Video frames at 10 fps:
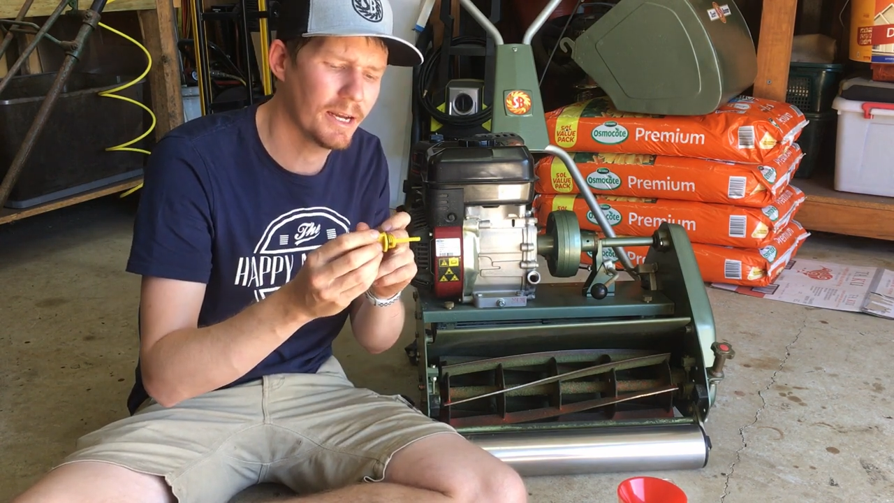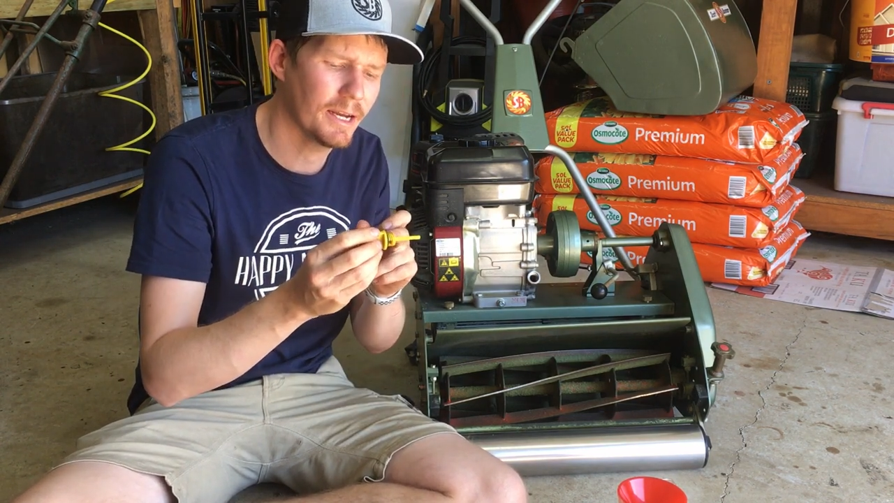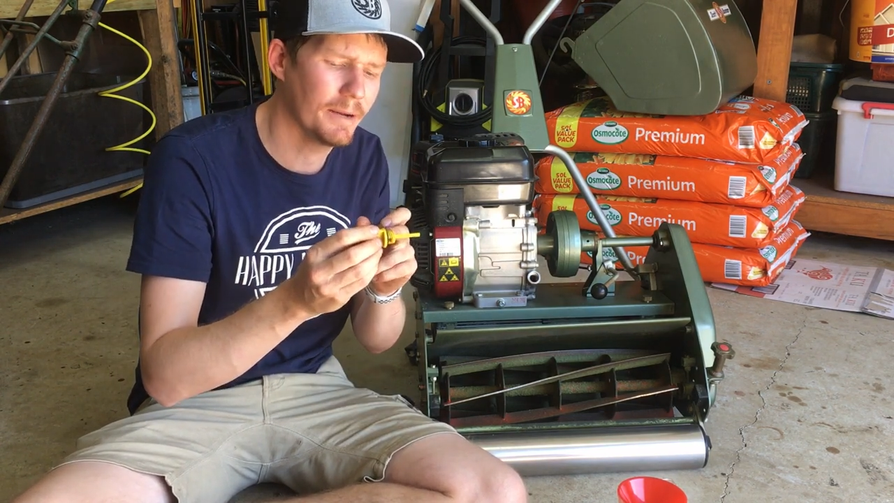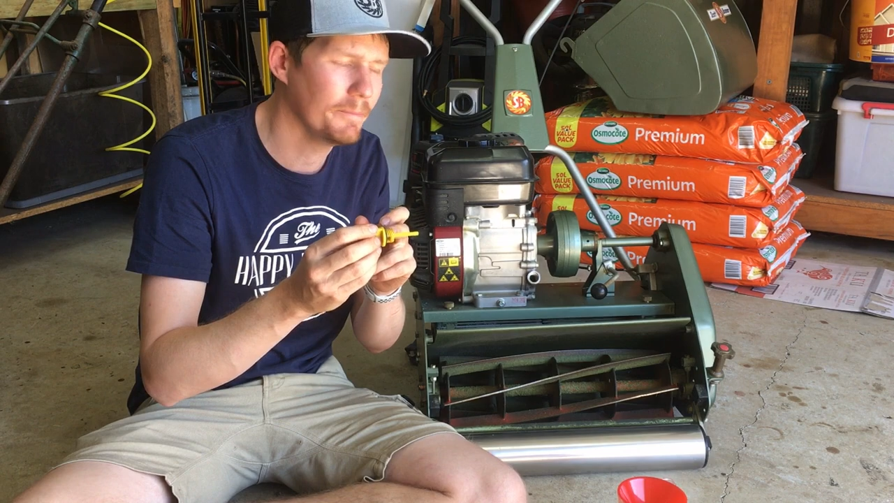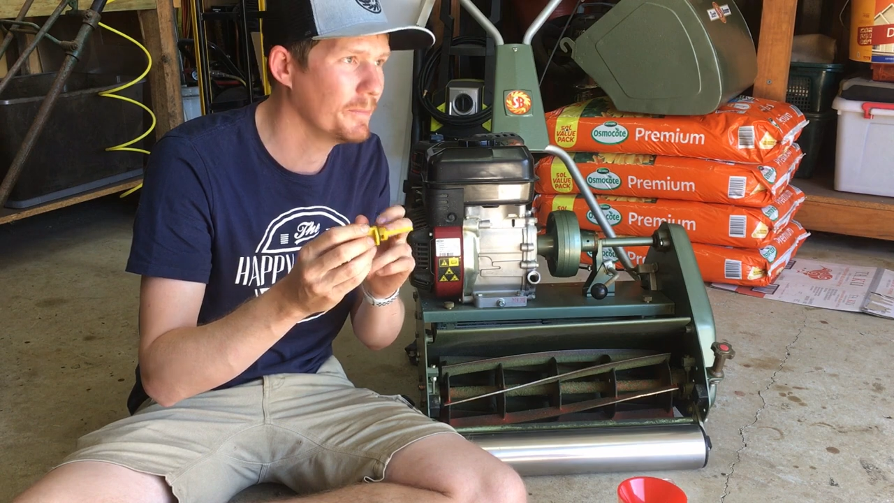
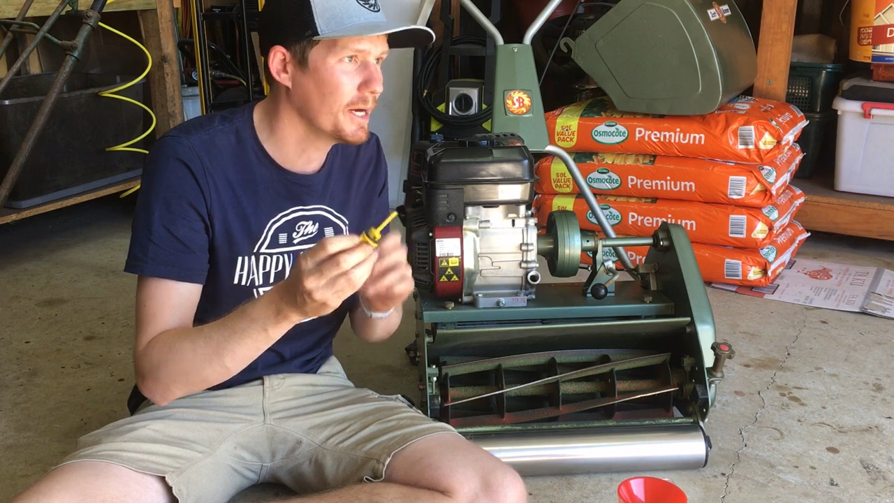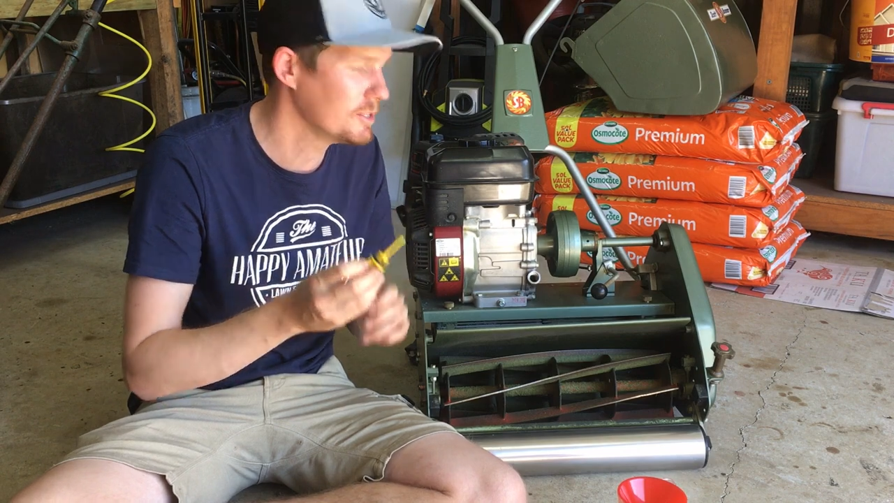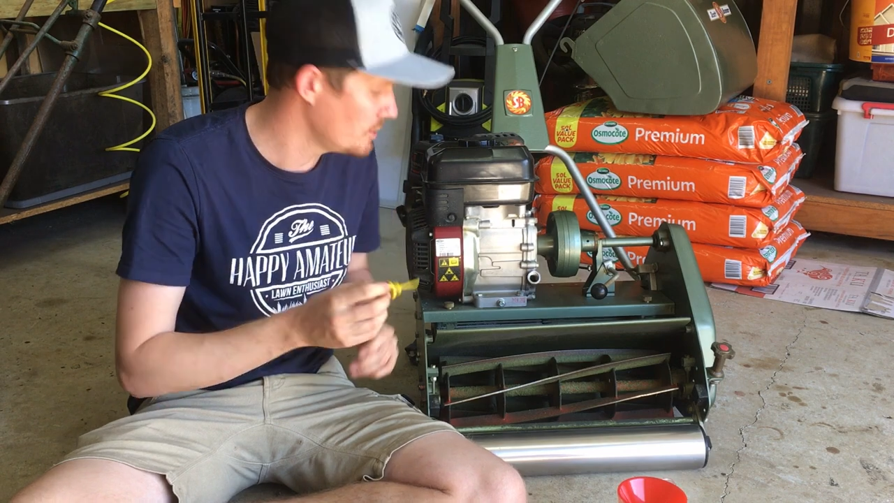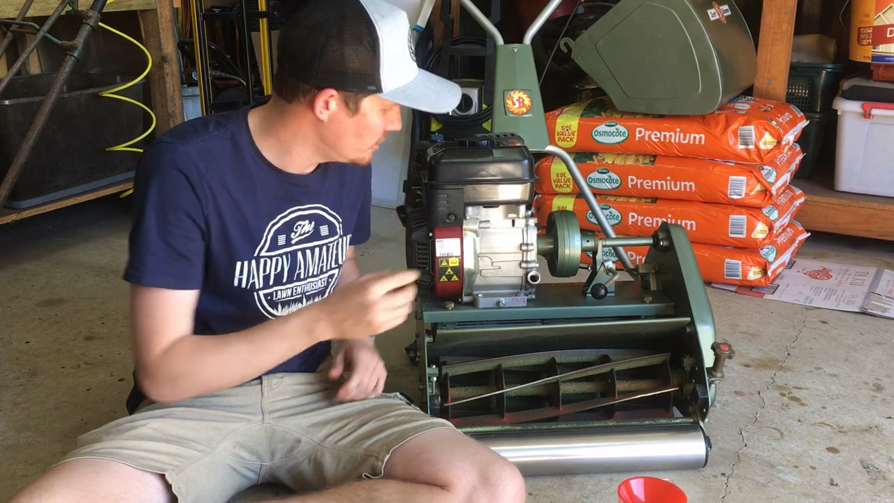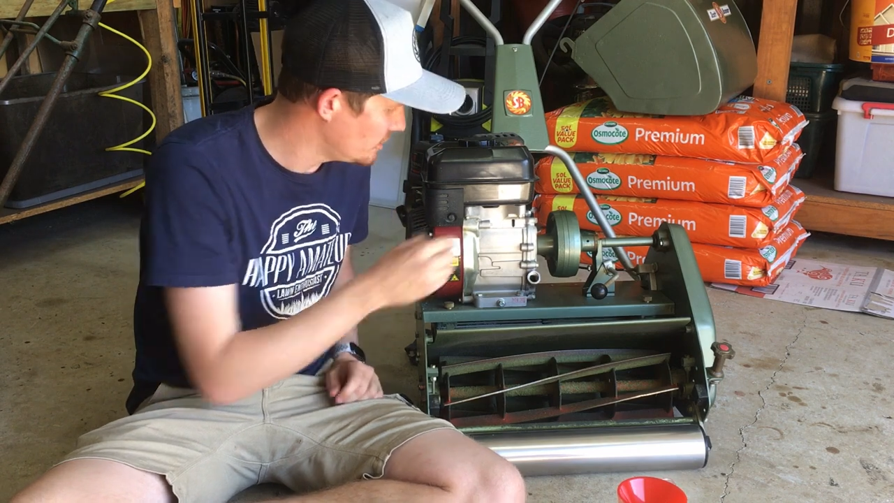Um,
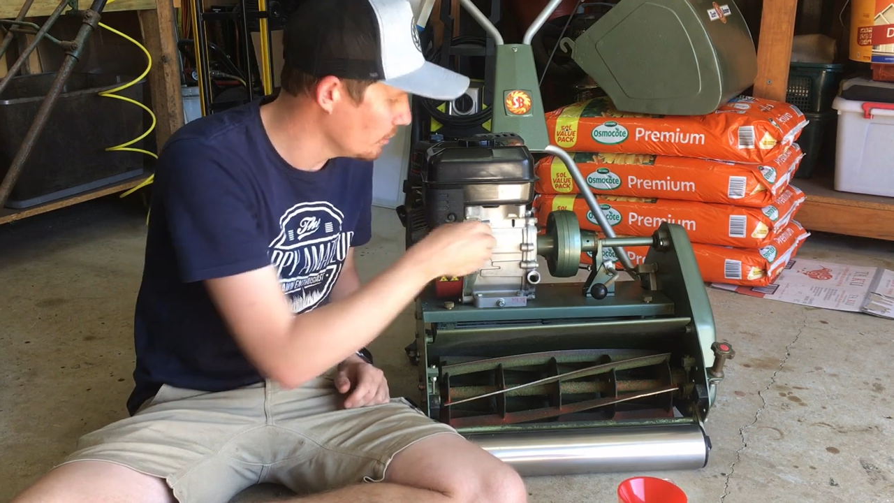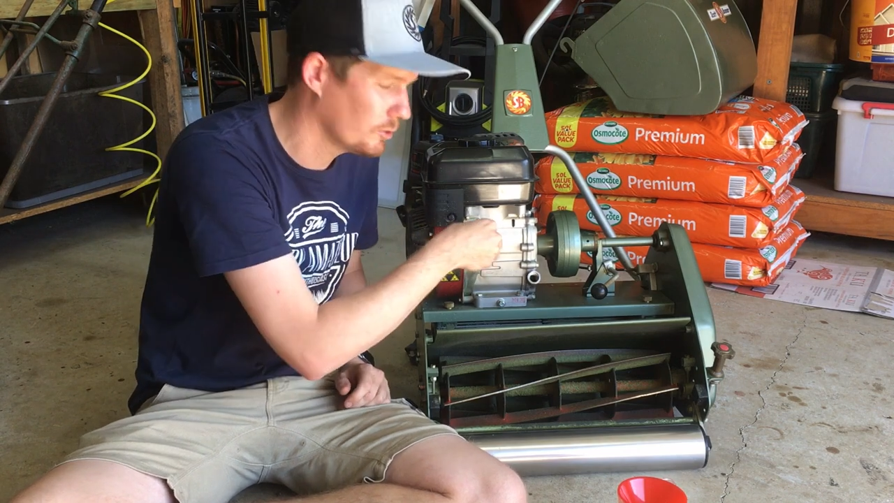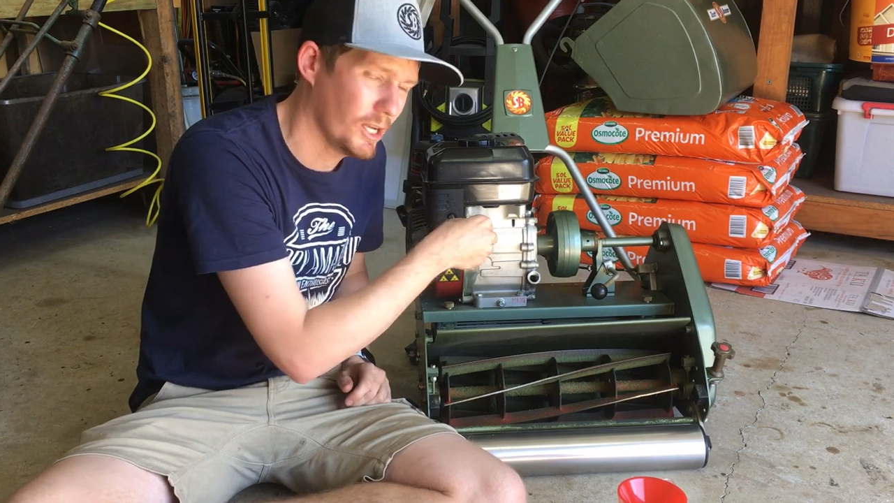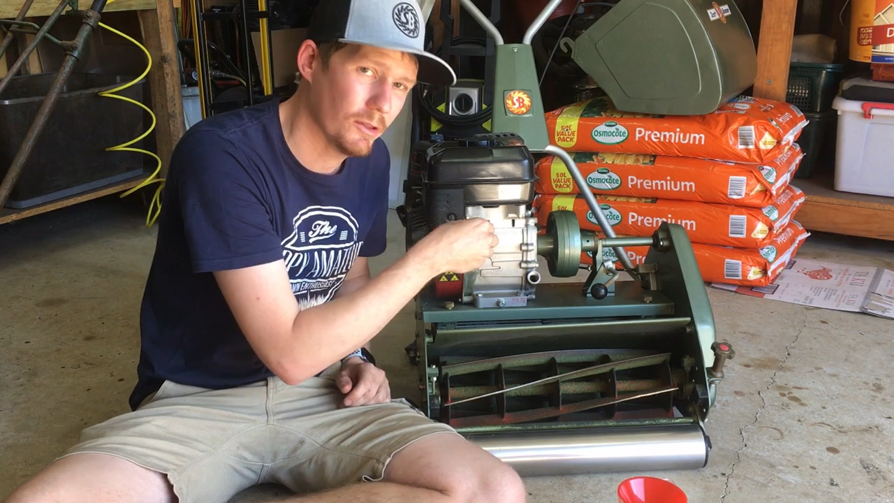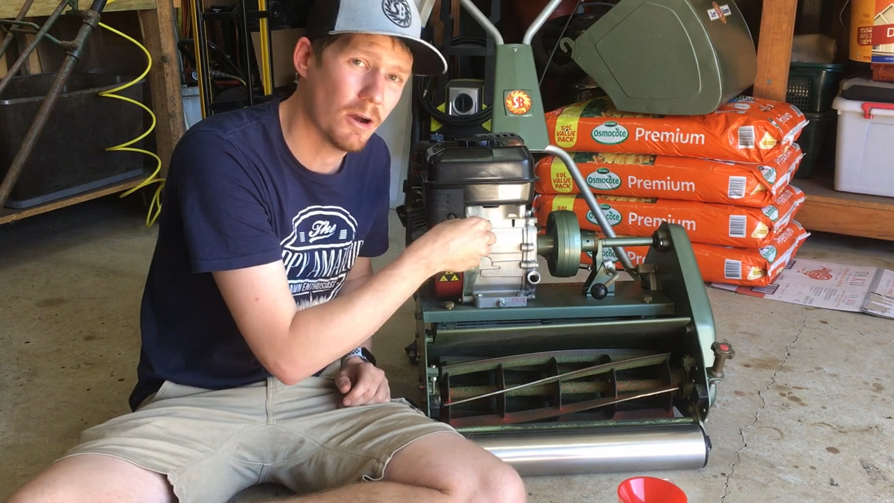basically, just
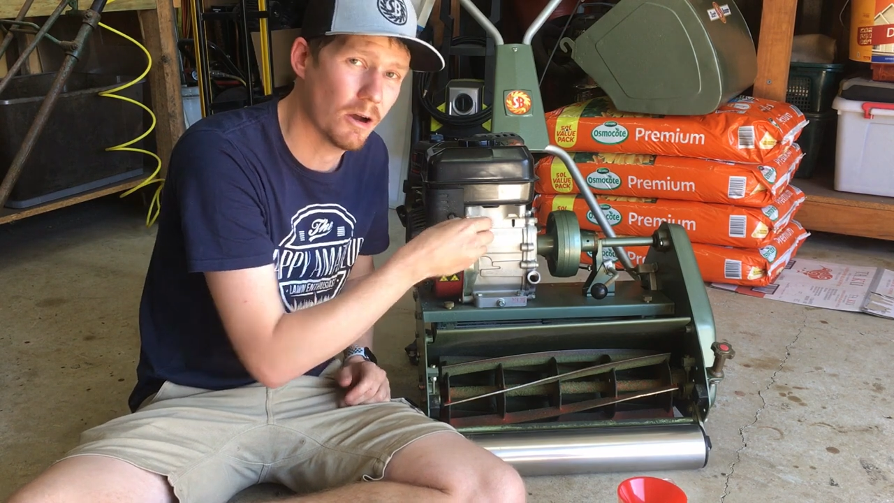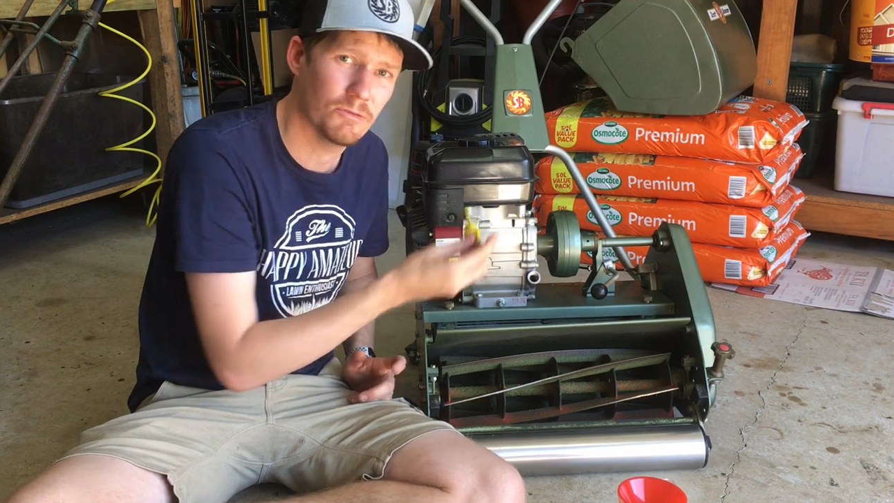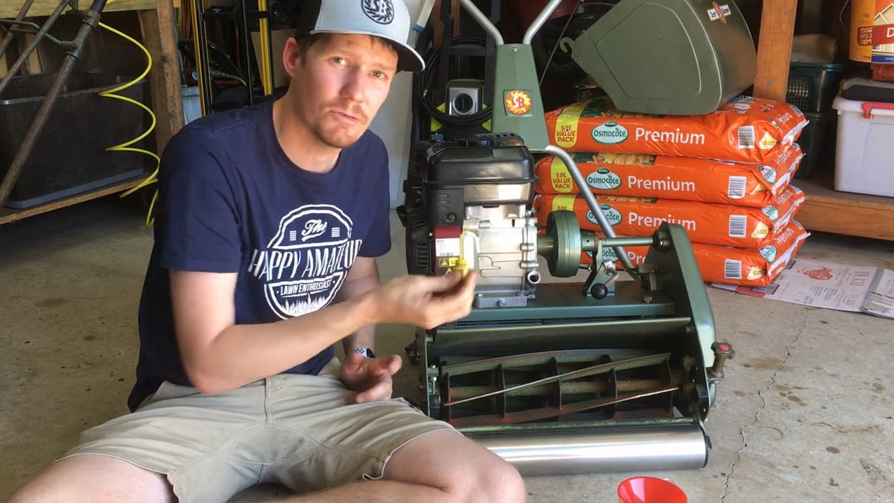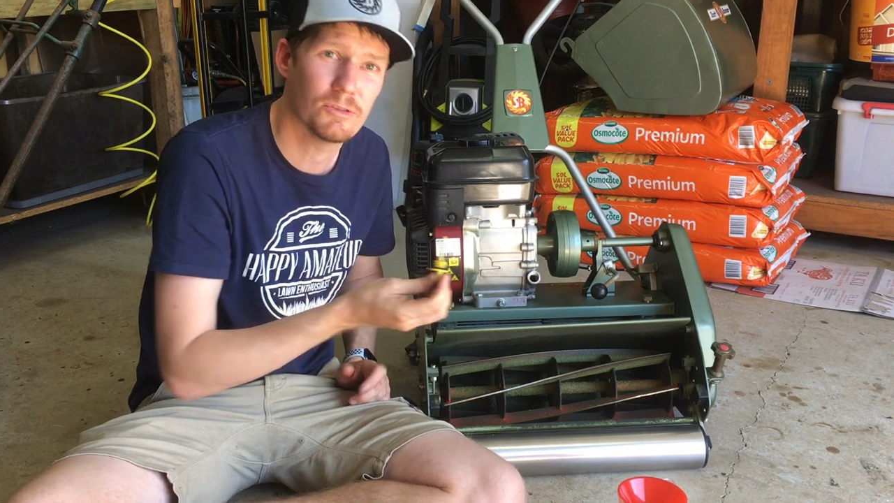look down the hole,